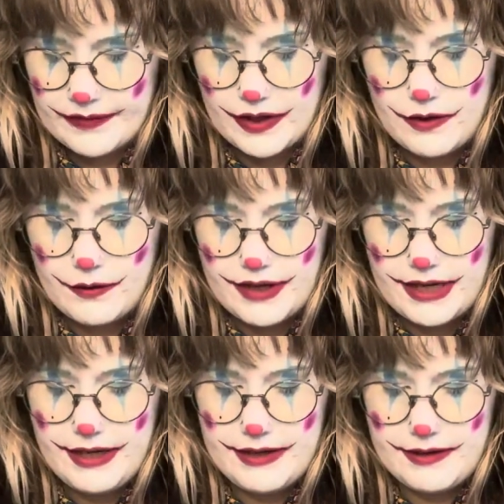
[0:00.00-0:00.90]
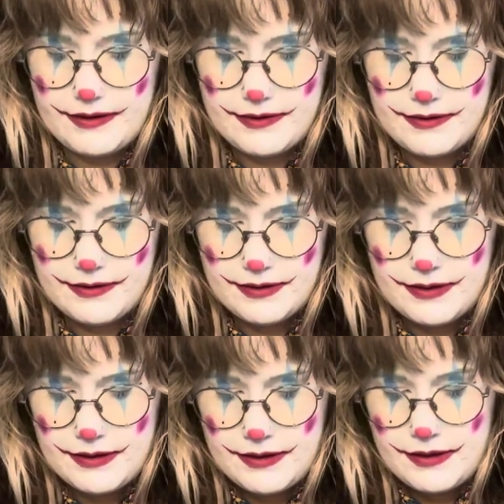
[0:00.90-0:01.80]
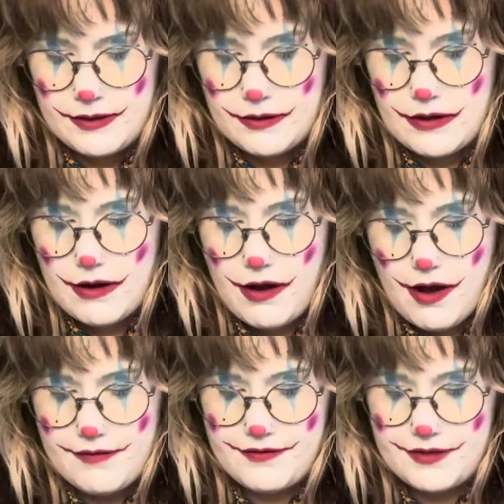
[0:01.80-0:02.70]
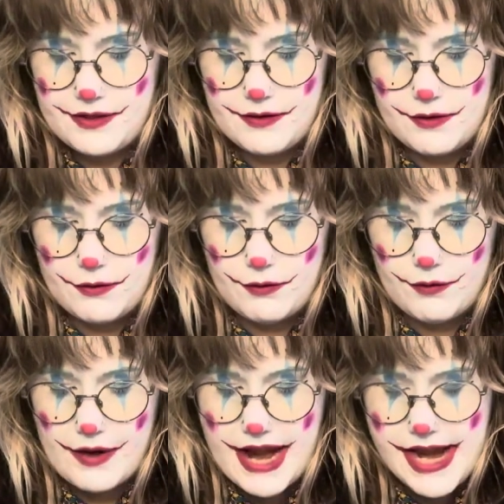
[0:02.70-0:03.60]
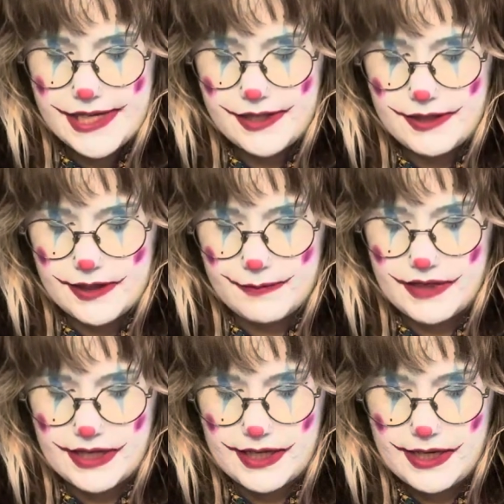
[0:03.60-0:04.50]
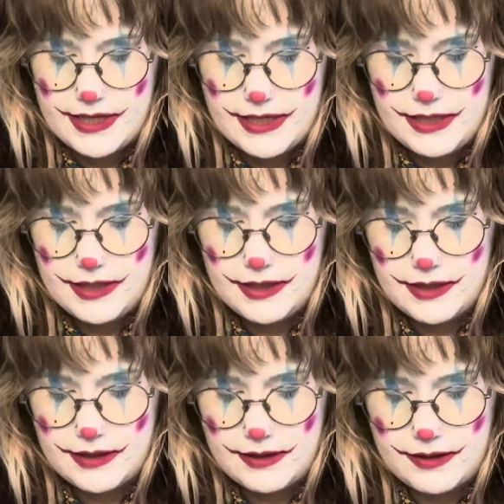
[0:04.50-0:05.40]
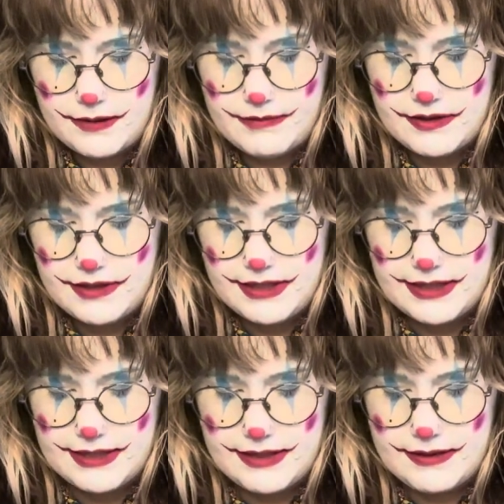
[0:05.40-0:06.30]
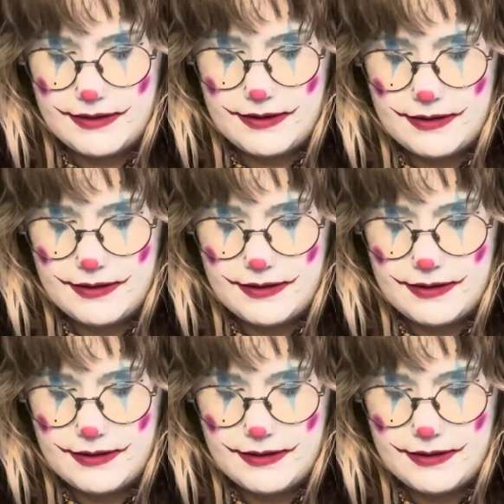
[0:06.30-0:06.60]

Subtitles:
Okay. Off to the races, my guy. Come on.